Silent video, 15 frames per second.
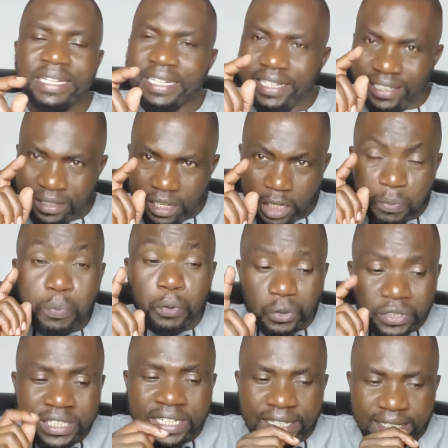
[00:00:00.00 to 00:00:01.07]
it
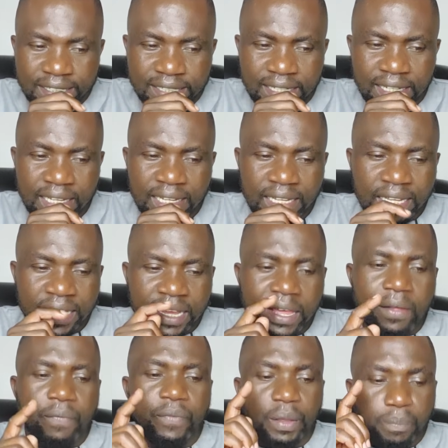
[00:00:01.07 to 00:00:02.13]
proceeds,
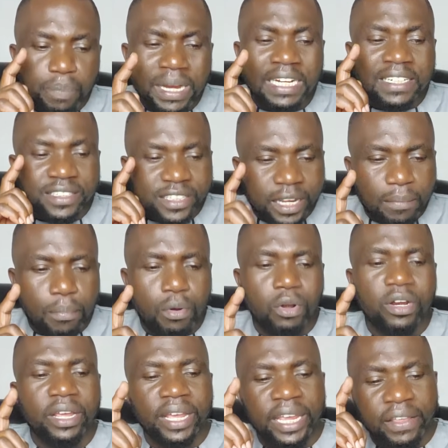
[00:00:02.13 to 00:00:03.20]
the bill
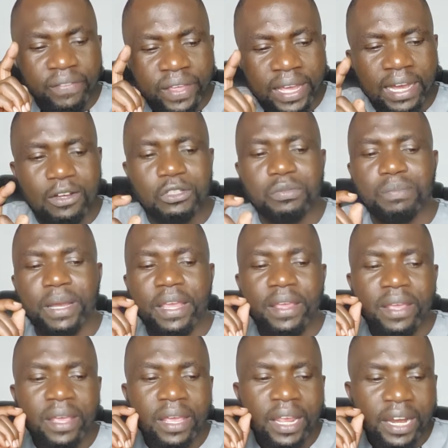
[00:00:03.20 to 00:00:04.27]
tabled in the House by
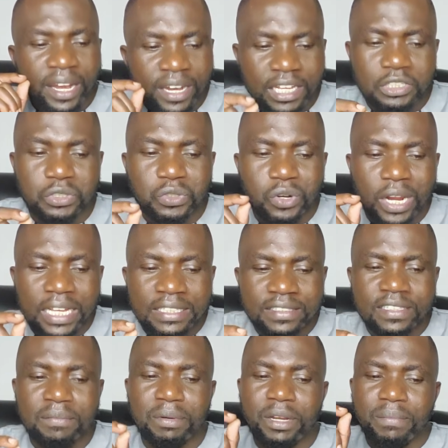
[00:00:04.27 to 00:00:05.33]
National
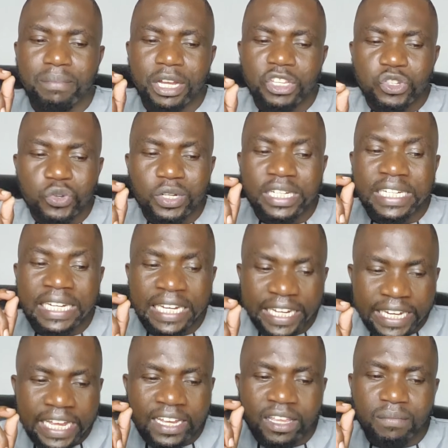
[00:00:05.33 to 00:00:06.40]
Assembly Majority
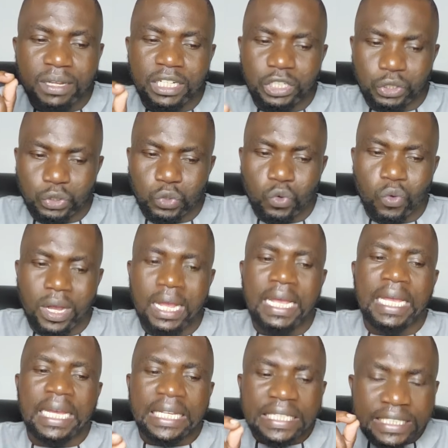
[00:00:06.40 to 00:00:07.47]
Leader Kimani Ichung'wah
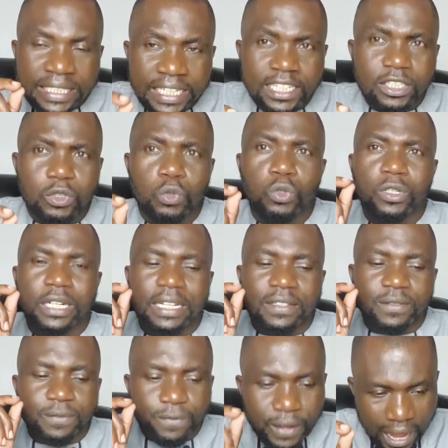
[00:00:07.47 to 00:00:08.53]
seeks to
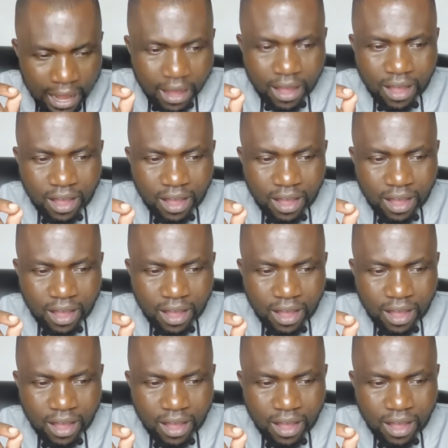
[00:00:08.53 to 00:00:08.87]
transfer